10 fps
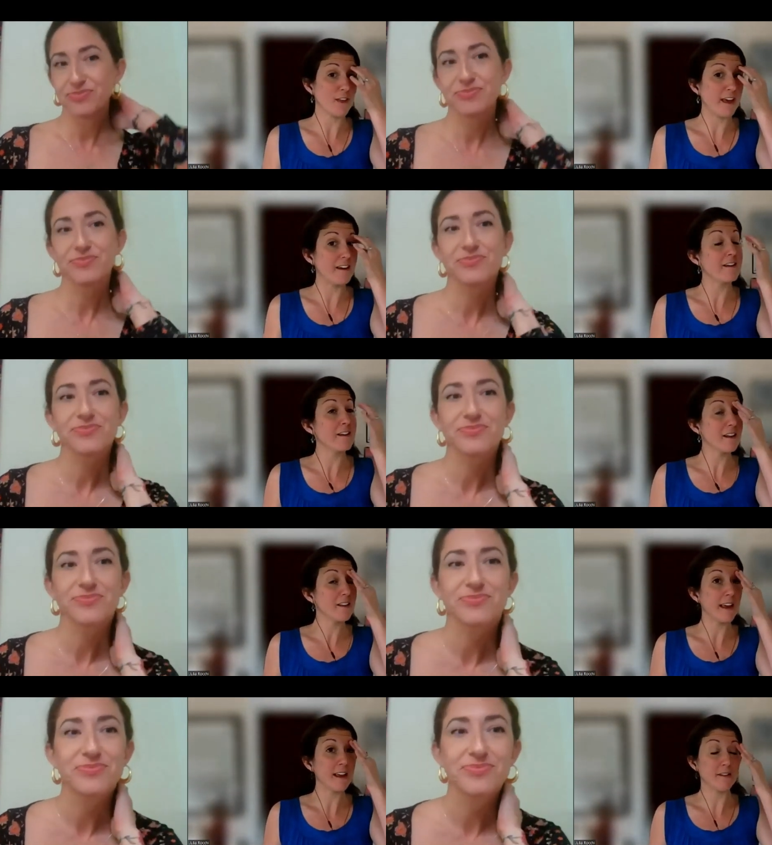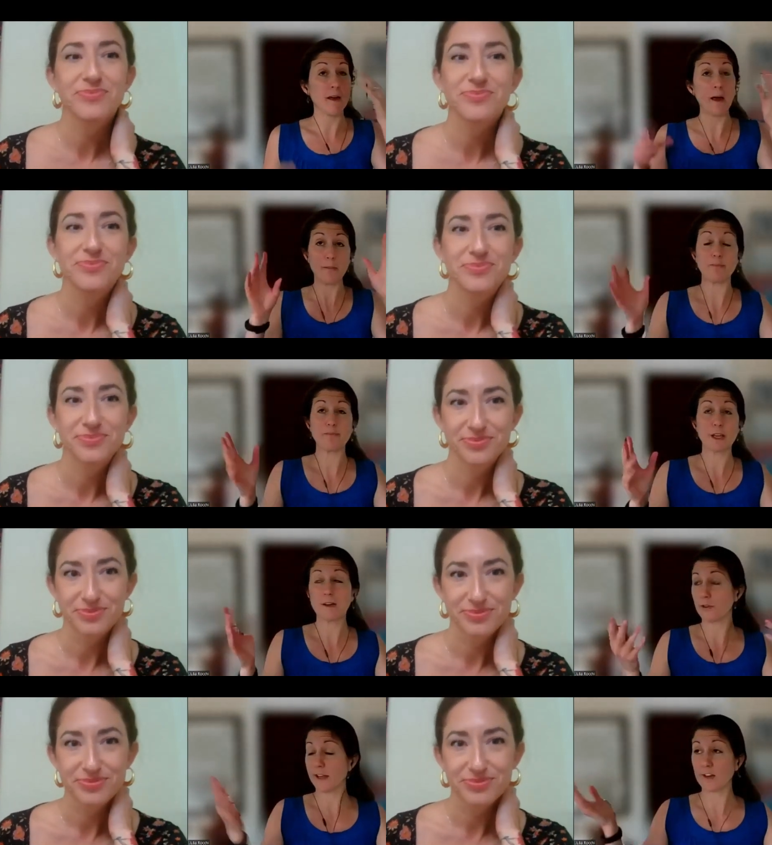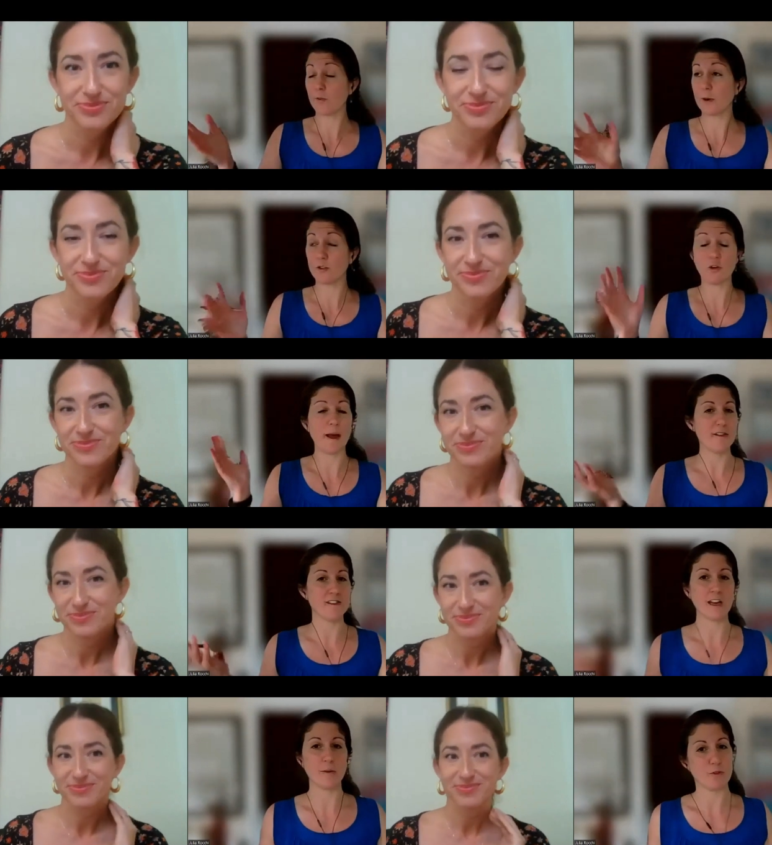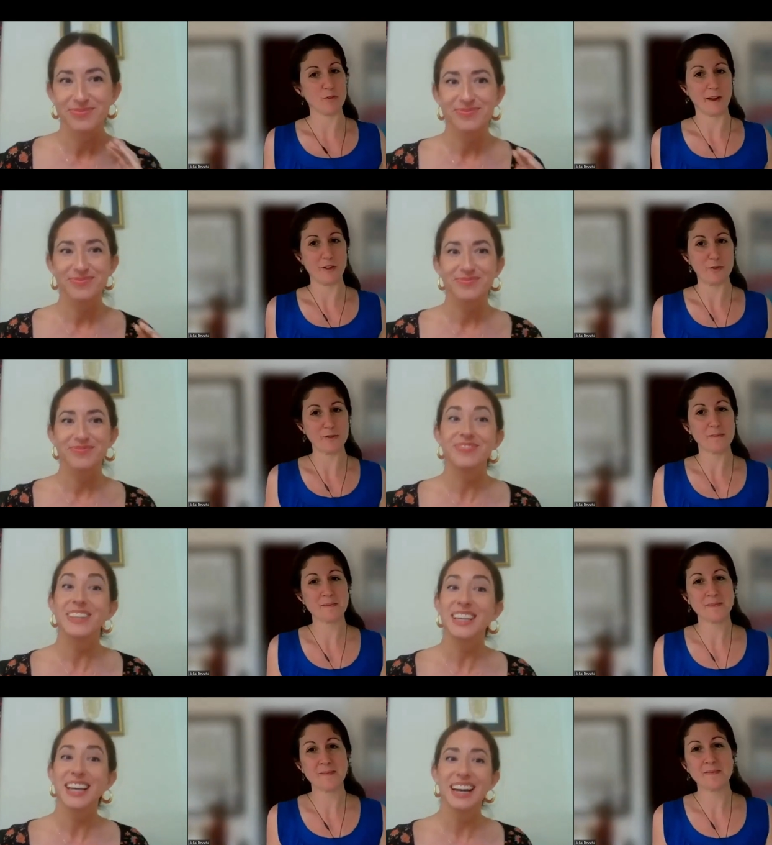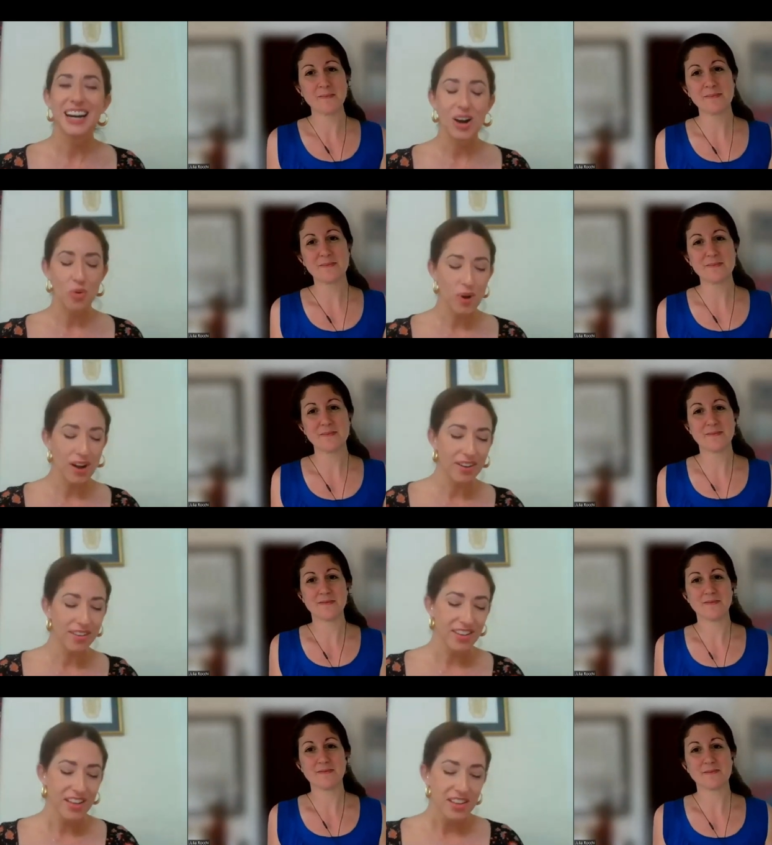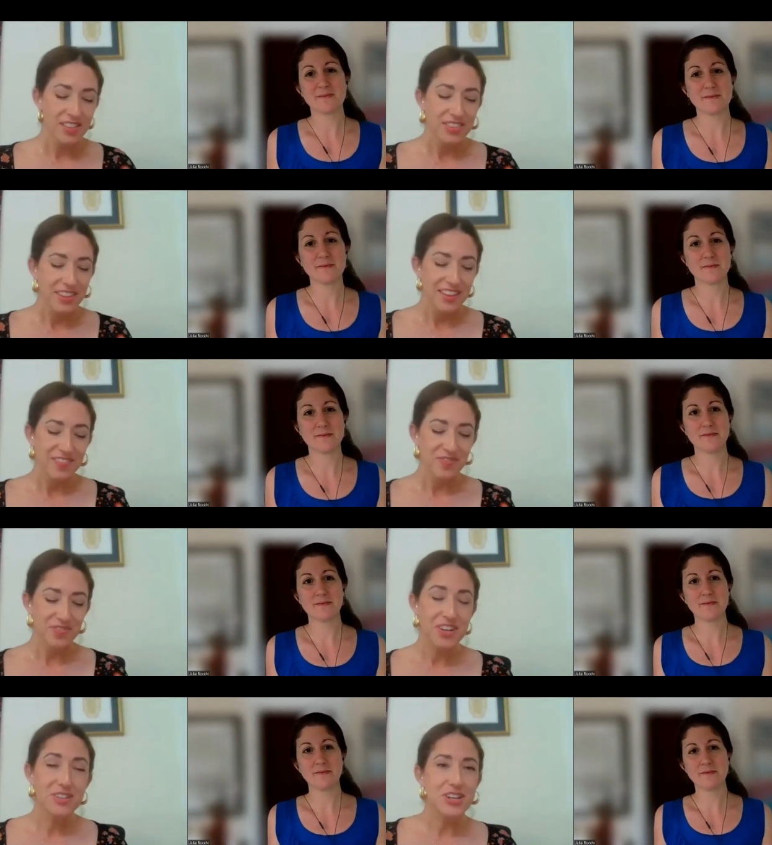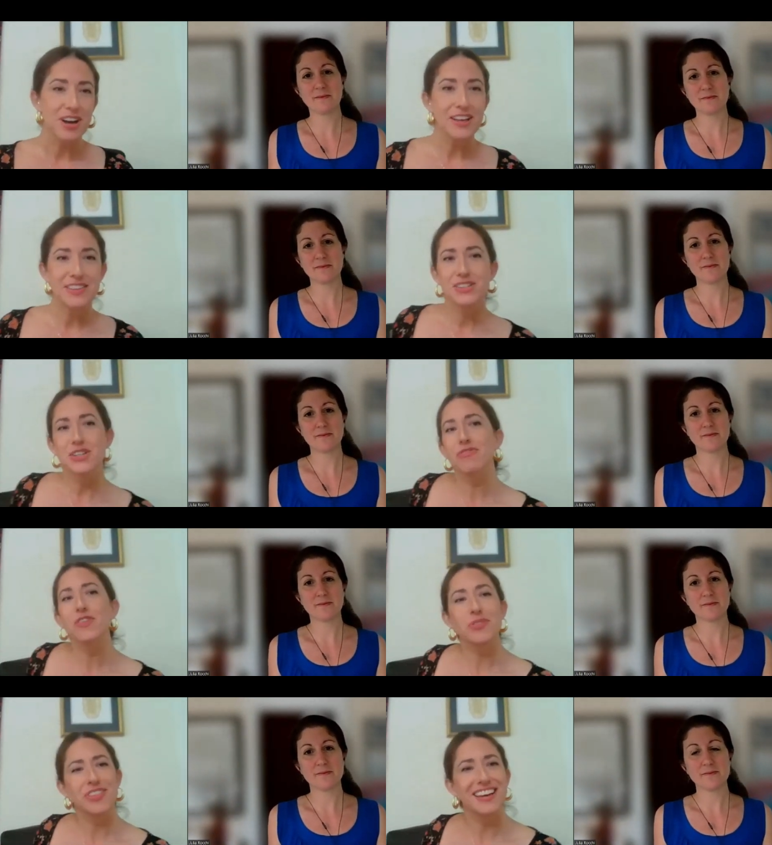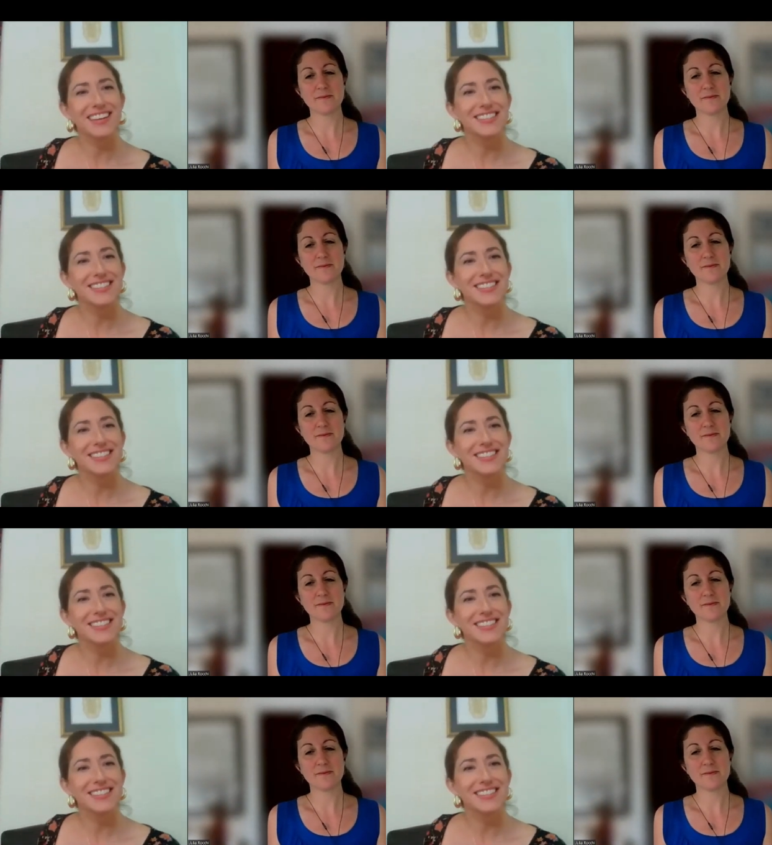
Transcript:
Speaker 1: that that um for lack of a better term outside perspective. Yeah, well,
Speaker 2: there's there's a few things.